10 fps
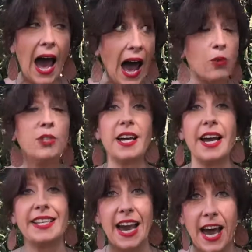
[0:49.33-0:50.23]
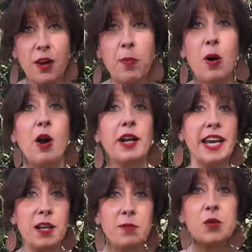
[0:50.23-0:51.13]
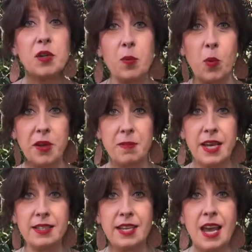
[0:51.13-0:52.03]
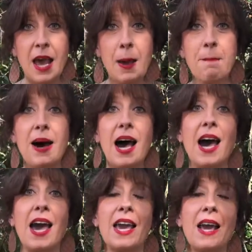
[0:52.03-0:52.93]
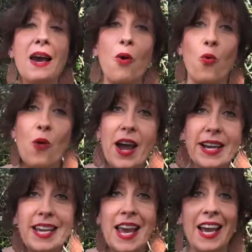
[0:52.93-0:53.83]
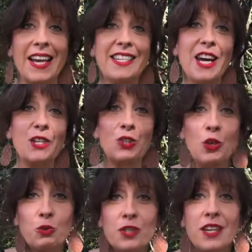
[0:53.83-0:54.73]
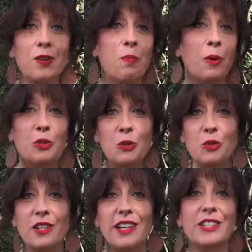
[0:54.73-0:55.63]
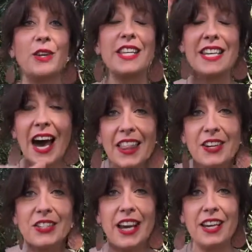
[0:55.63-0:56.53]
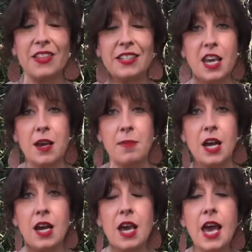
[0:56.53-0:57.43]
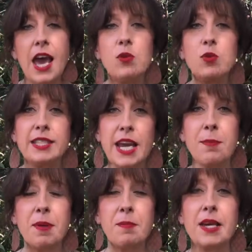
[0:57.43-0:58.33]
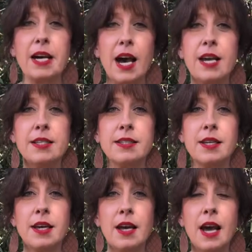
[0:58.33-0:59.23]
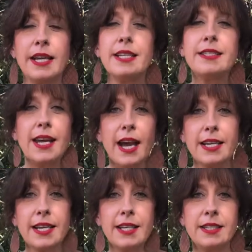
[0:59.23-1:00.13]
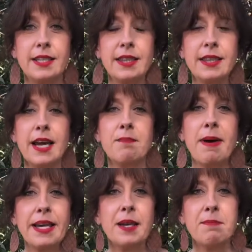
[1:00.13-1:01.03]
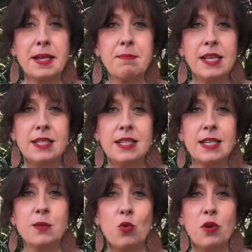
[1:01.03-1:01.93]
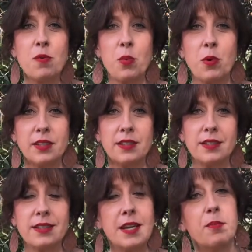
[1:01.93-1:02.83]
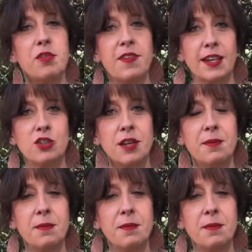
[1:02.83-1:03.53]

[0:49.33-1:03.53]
outside at a park in between appointments. My right-hand associate producer is on the other side of this camera, and we're taping because I decided that my commitment is more important than perfection.